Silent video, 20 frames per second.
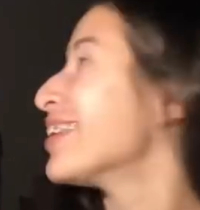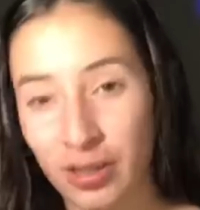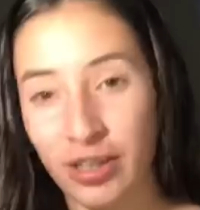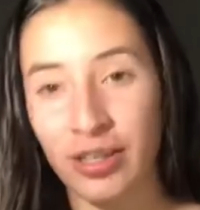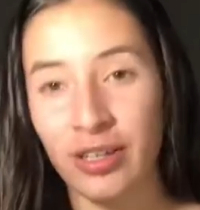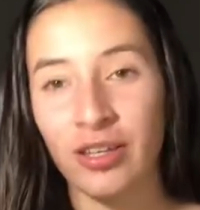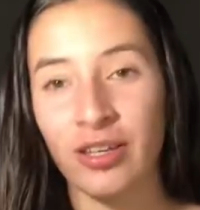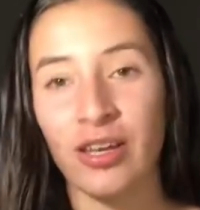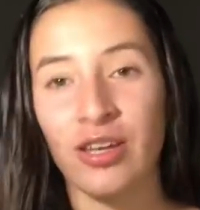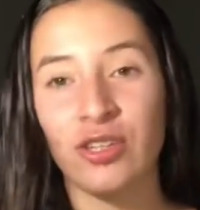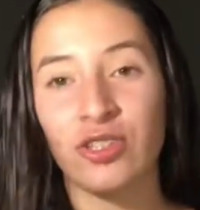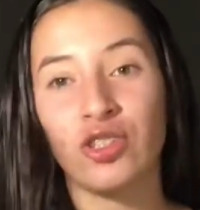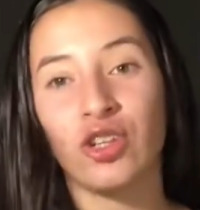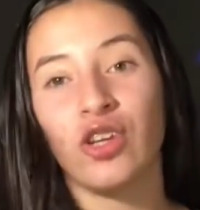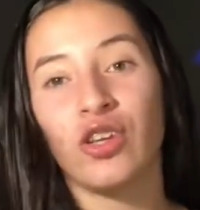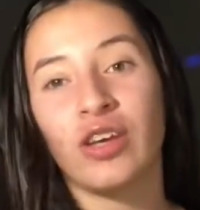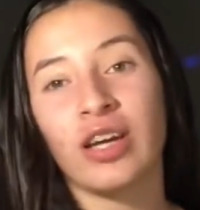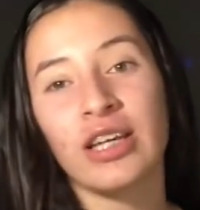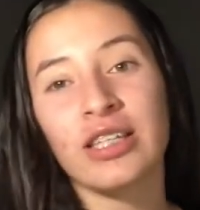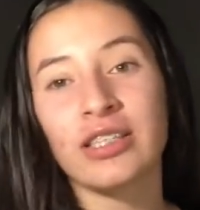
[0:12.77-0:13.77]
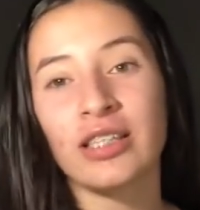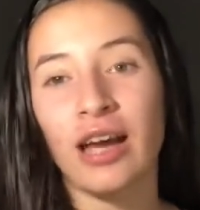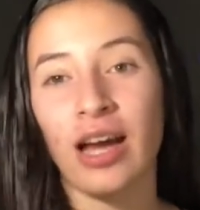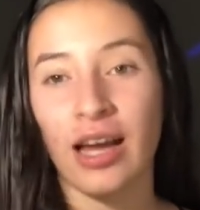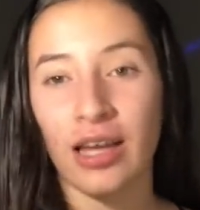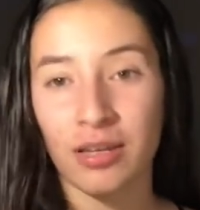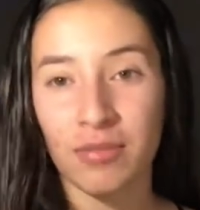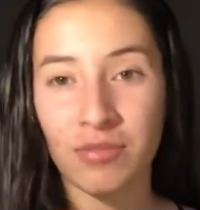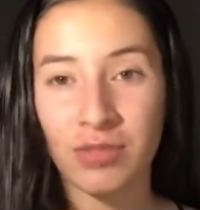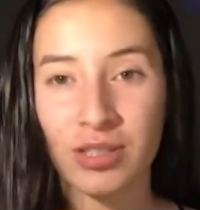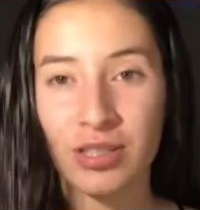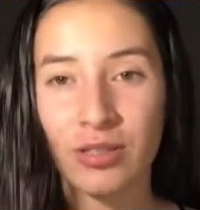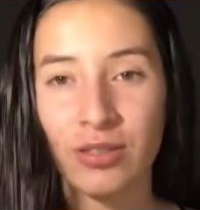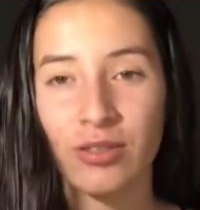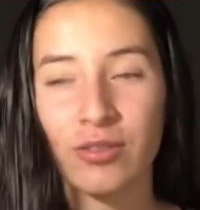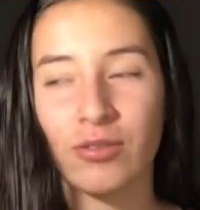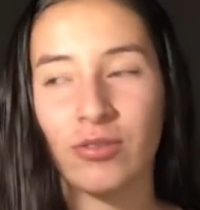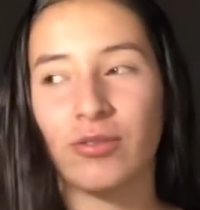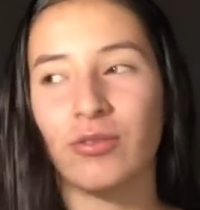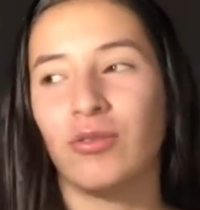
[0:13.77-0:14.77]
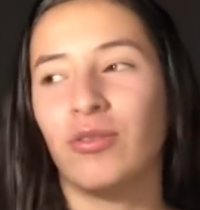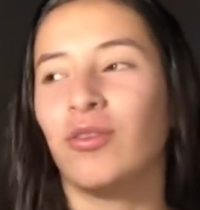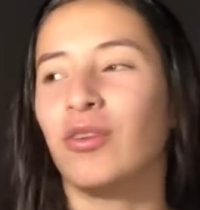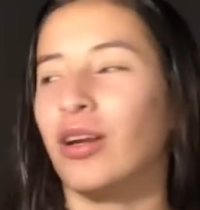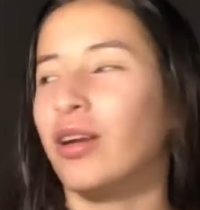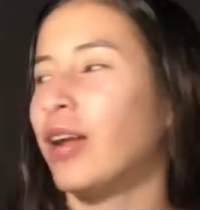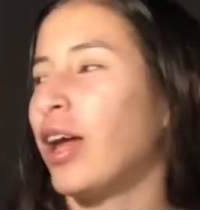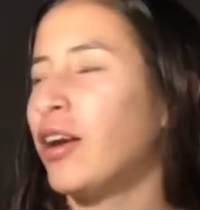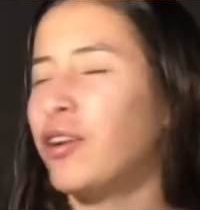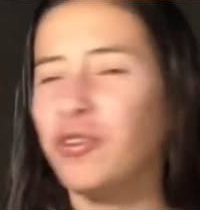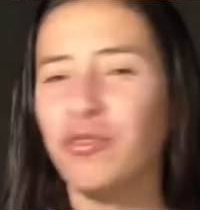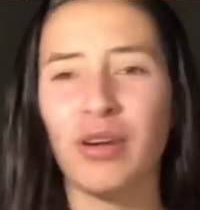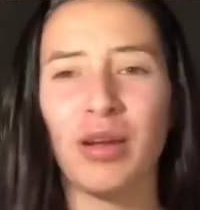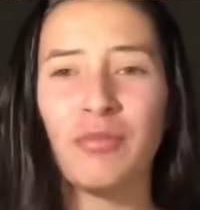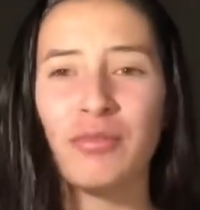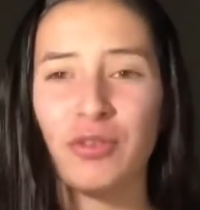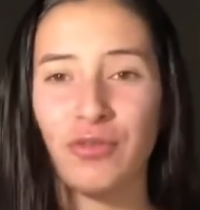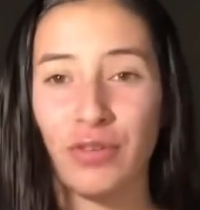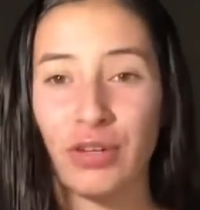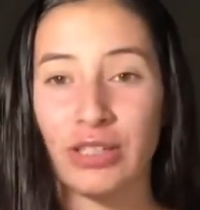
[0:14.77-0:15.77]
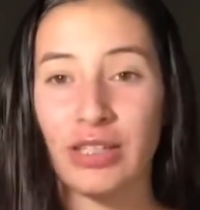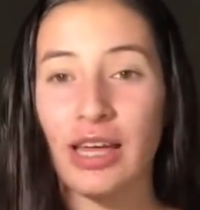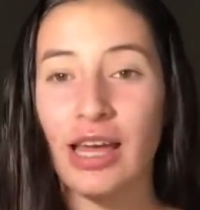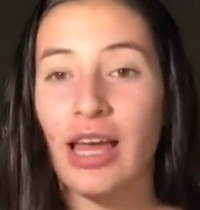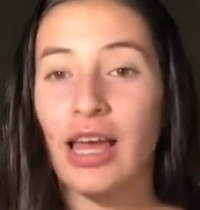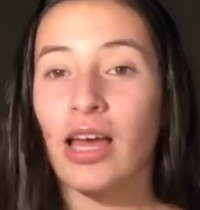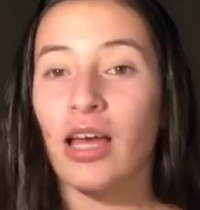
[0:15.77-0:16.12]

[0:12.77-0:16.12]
I'm gonna show you guys the items. Hold on, I don't know what I'm gonna do first.